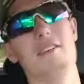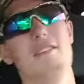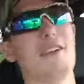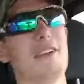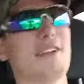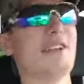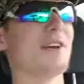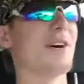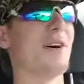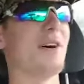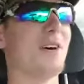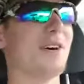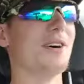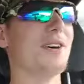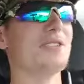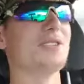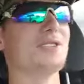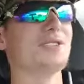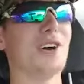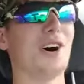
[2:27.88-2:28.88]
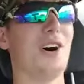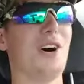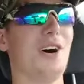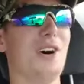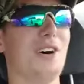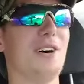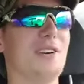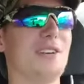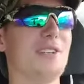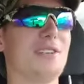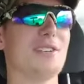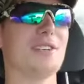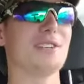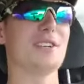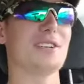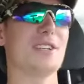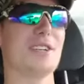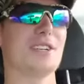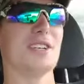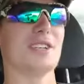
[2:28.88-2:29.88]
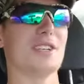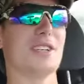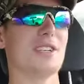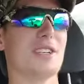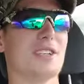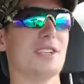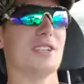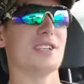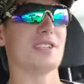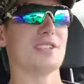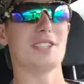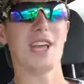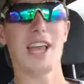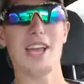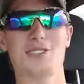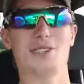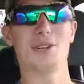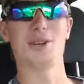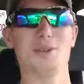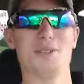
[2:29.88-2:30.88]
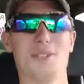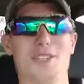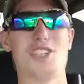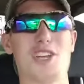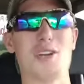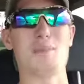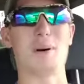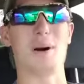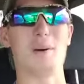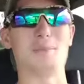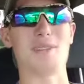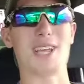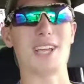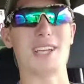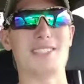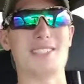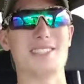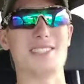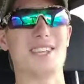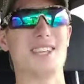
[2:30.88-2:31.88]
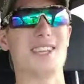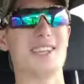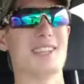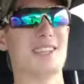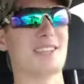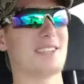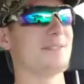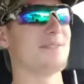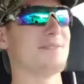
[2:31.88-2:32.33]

the video so stay tuned with chip updates